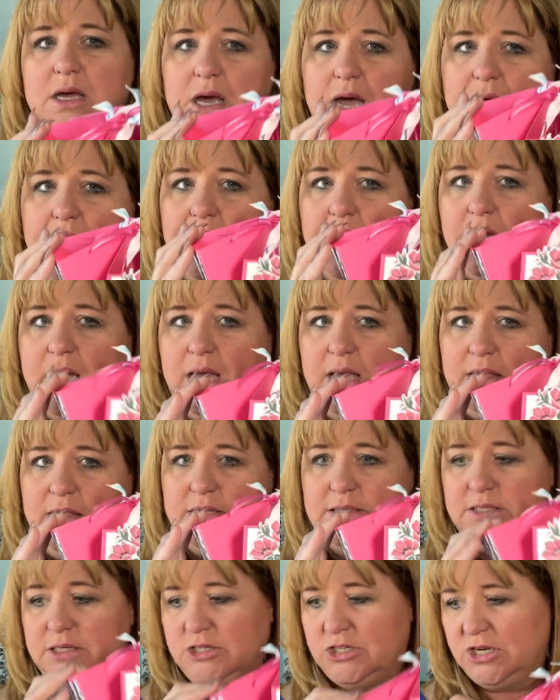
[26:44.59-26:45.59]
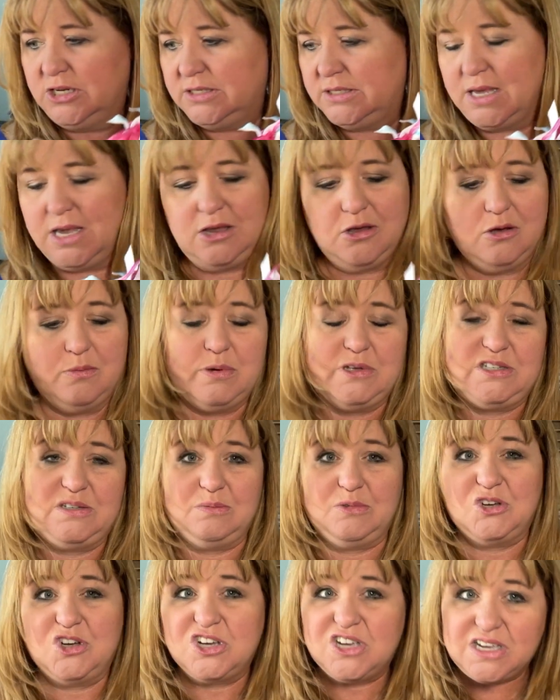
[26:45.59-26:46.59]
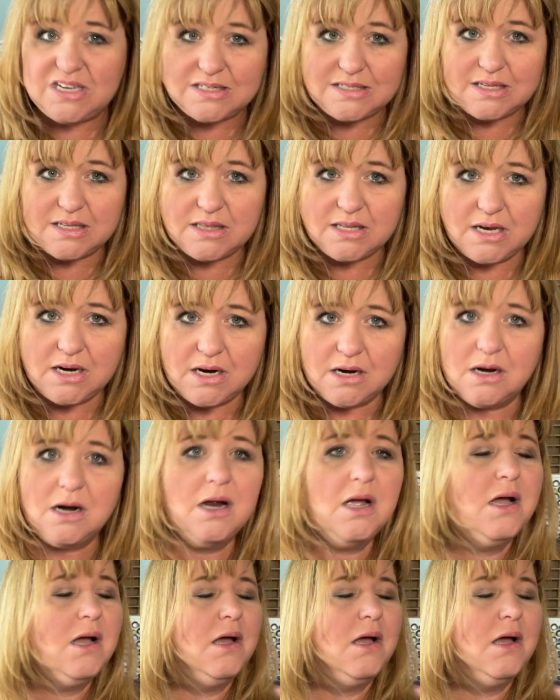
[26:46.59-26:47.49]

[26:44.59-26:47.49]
I highly suggest that. You could put some cookies in there.